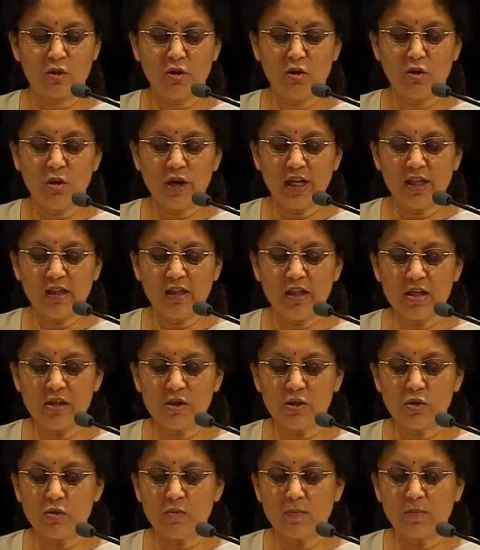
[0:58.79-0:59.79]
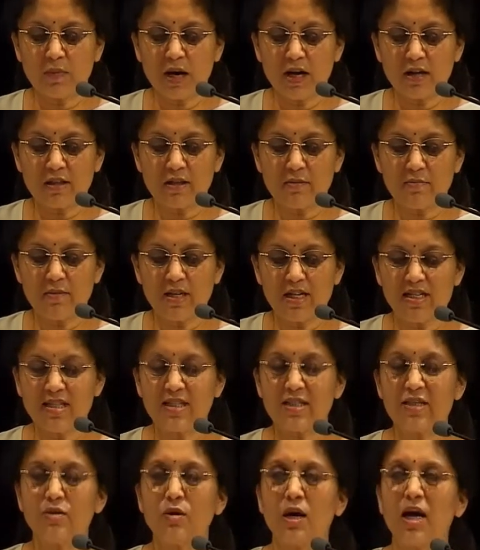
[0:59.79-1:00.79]
knowing these two paths
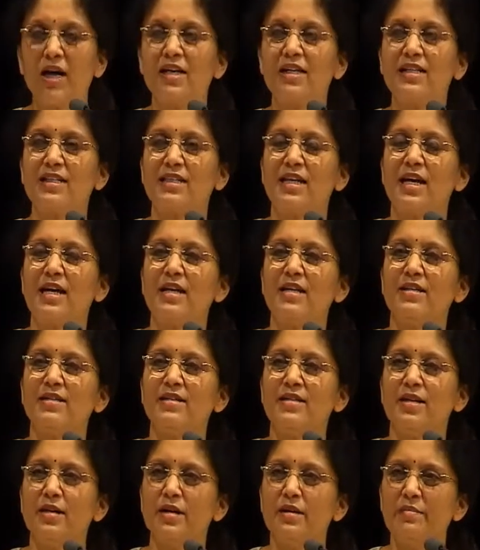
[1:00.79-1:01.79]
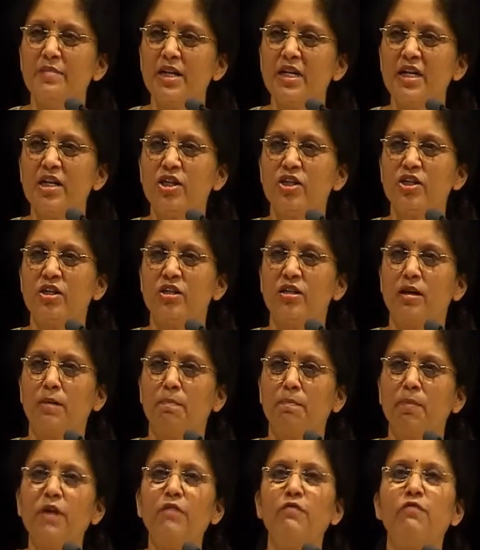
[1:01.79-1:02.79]
means you understanding the limitation, the
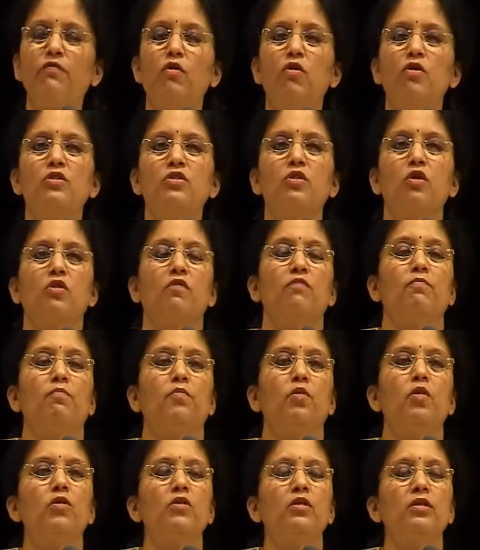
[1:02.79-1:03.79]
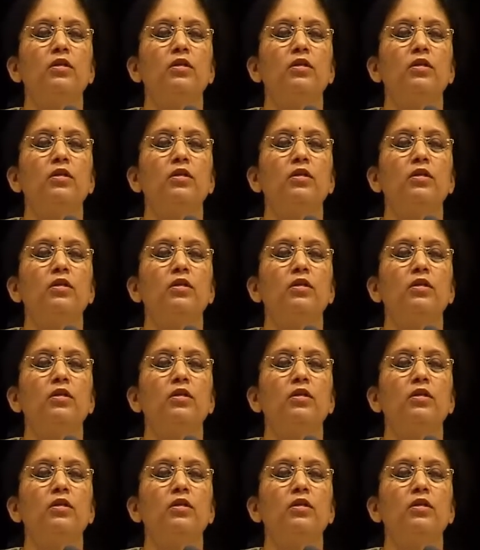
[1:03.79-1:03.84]
pitfalls of both